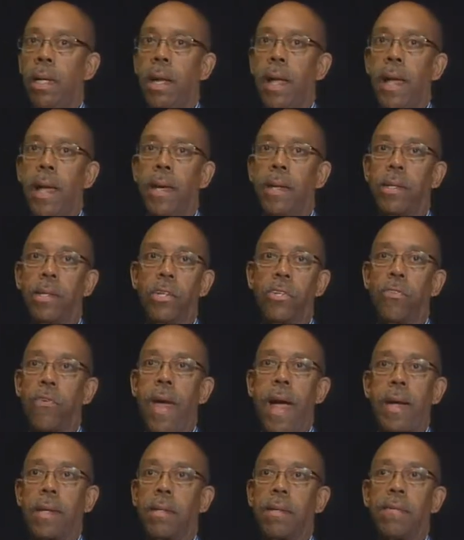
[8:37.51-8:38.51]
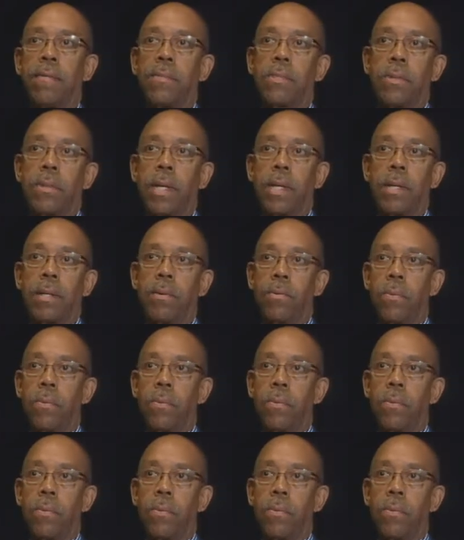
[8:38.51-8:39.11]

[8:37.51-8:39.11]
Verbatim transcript: and attractive so they,